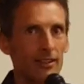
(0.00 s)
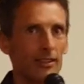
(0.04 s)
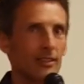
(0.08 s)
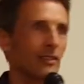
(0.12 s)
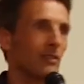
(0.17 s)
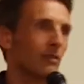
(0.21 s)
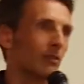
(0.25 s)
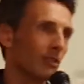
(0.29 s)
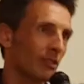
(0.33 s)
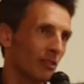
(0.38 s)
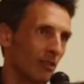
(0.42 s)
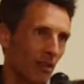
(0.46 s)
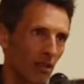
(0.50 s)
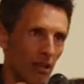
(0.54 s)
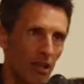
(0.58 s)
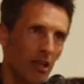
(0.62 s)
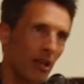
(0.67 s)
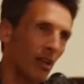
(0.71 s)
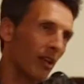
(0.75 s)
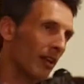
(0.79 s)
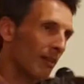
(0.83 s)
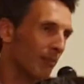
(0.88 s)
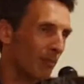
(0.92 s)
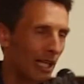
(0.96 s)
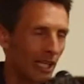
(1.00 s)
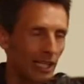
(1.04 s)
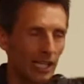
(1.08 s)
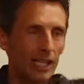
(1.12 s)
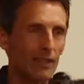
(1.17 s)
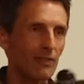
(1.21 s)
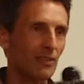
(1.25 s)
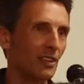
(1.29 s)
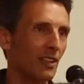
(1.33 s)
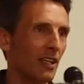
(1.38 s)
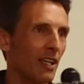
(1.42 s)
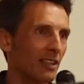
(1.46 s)
this is my
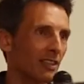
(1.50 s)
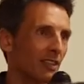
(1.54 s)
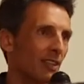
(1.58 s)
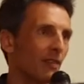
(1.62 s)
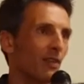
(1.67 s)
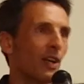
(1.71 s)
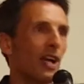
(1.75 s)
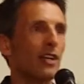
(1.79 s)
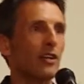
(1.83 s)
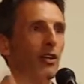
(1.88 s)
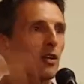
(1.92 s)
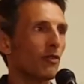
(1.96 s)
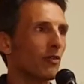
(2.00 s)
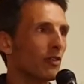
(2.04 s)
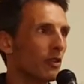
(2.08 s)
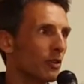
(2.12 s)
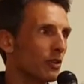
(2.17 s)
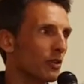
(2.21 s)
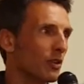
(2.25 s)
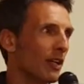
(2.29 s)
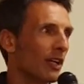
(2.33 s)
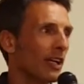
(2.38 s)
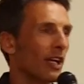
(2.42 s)
life sucks, I've got no future,